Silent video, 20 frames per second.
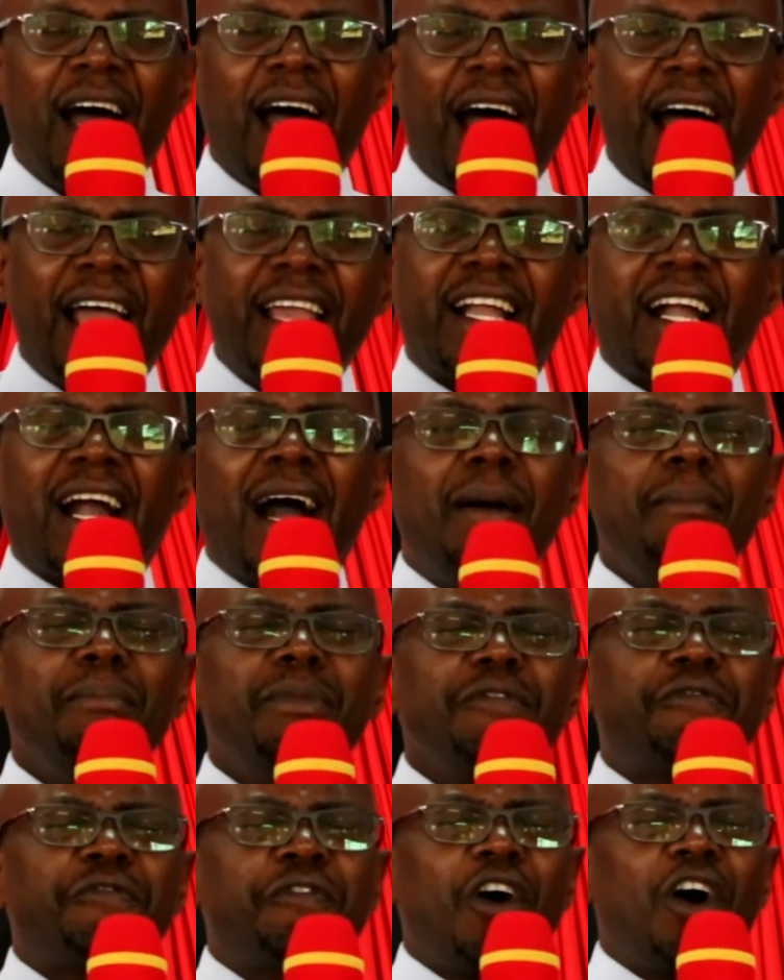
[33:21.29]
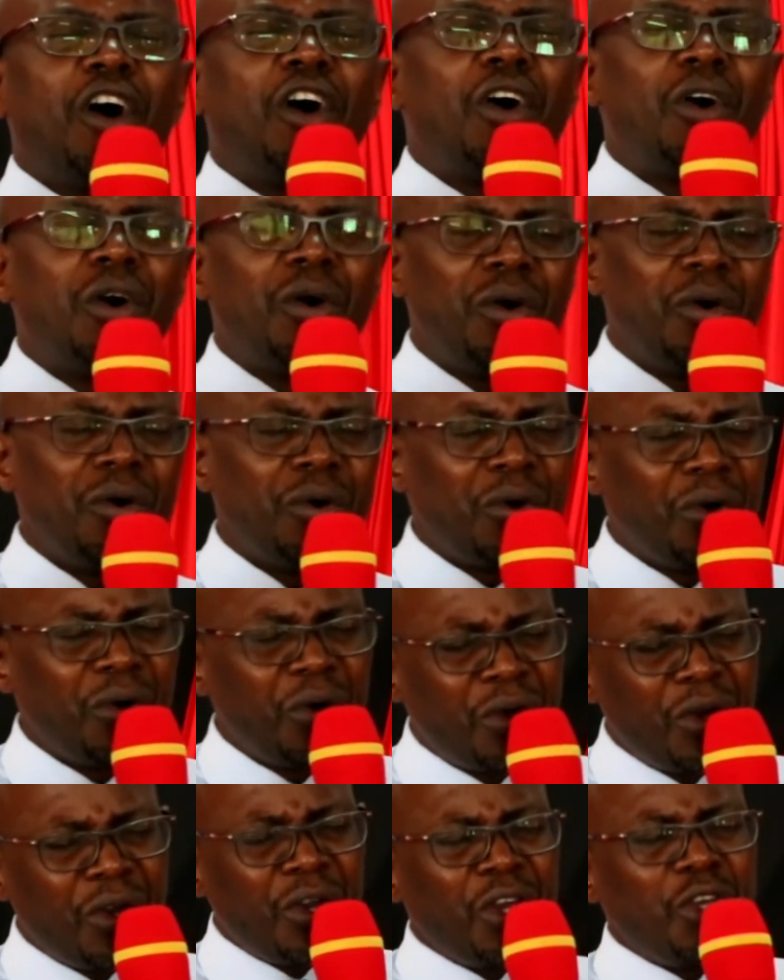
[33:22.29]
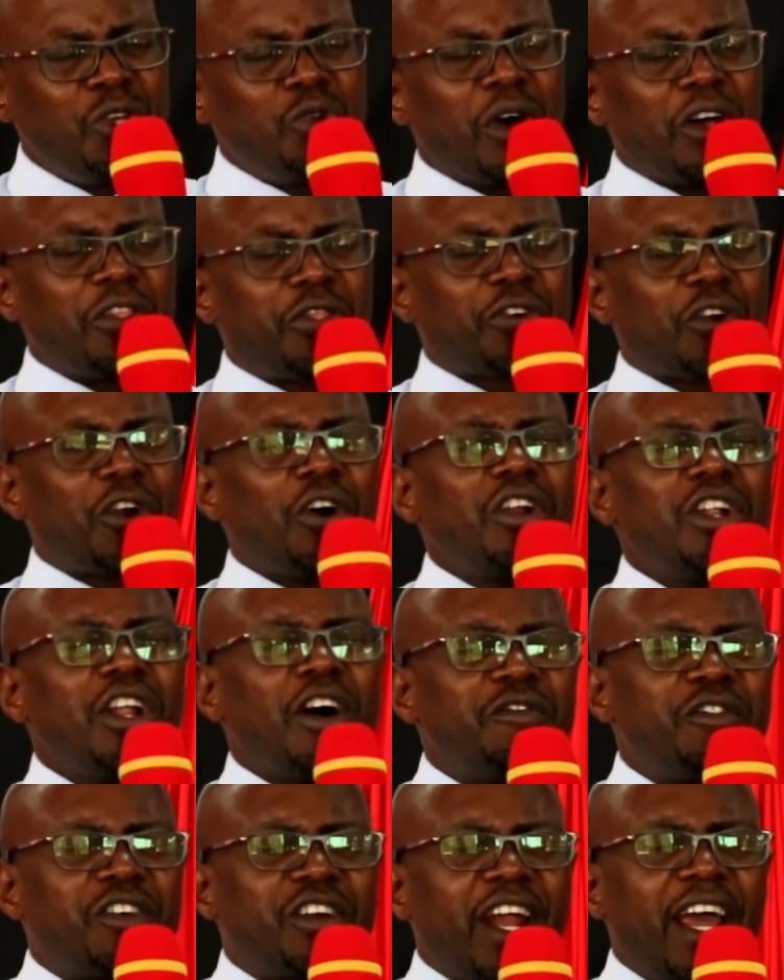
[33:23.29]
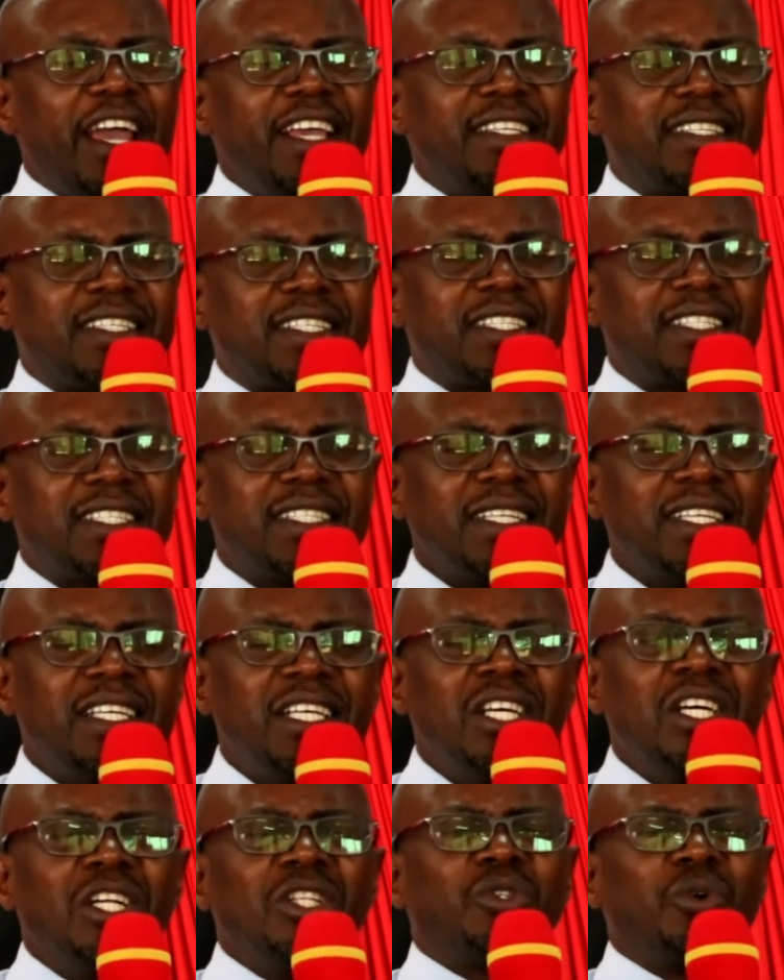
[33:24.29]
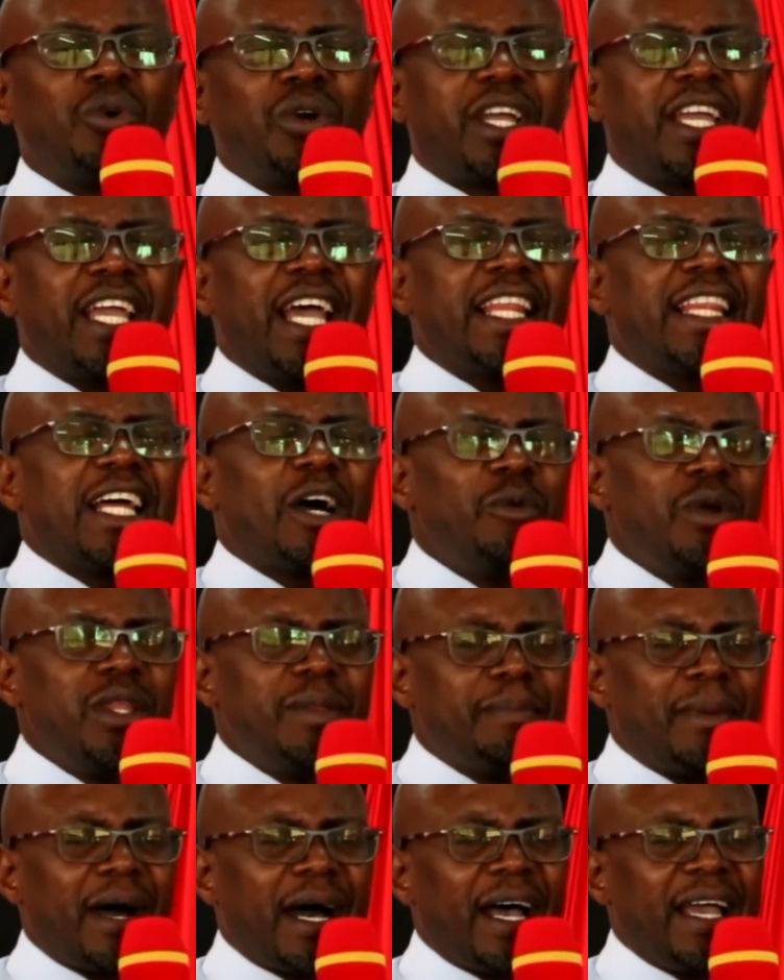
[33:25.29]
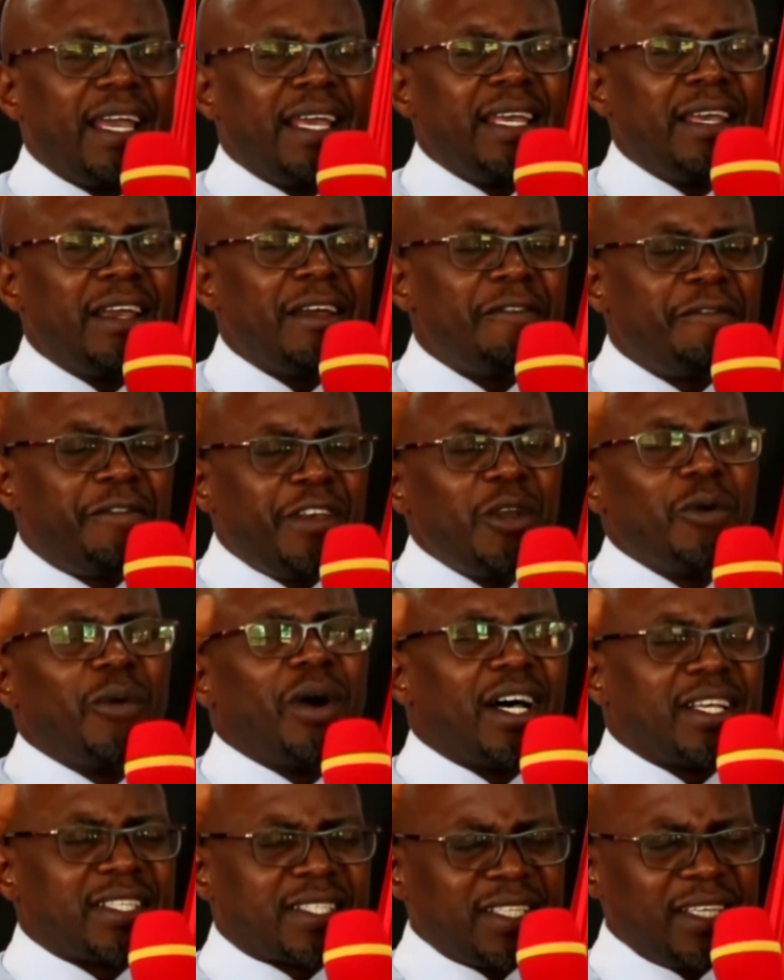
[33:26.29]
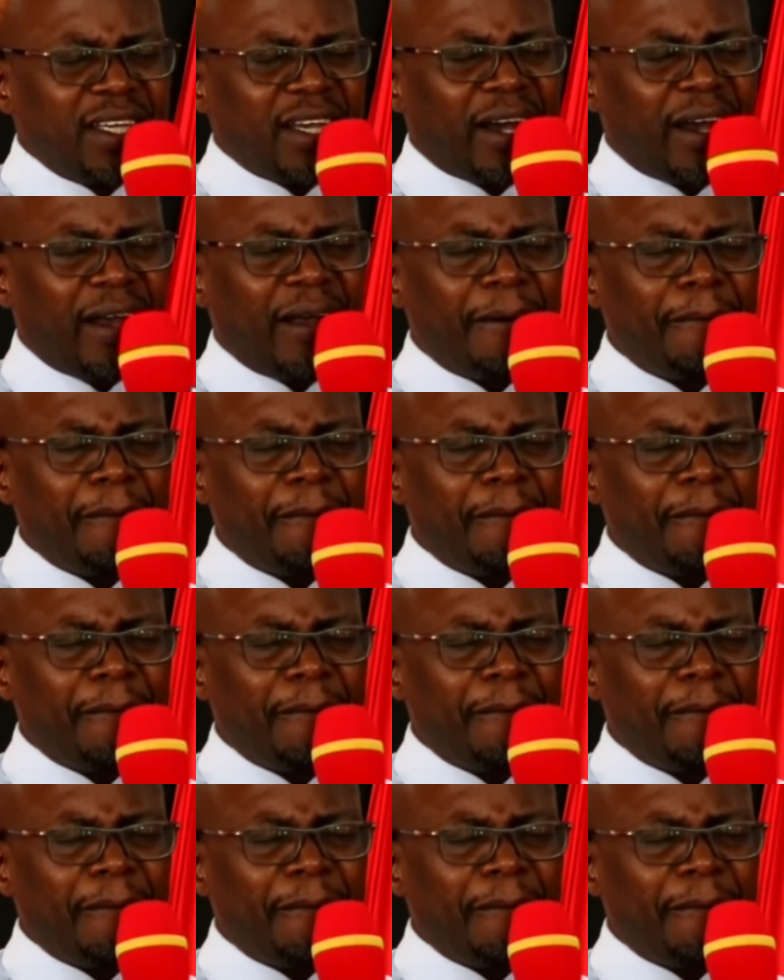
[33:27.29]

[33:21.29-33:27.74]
I come before your throne of grace together with my viewers here.